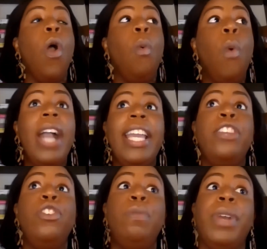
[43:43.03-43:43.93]
What can
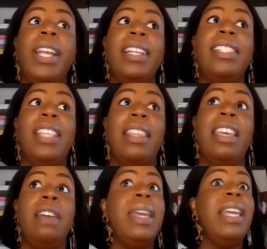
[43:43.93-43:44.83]
you bring to
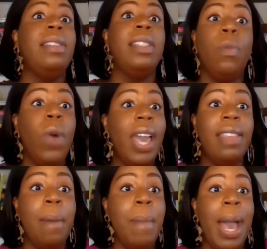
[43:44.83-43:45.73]
them in some way
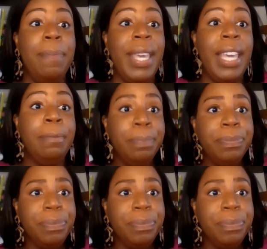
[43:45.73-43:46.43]
that might be,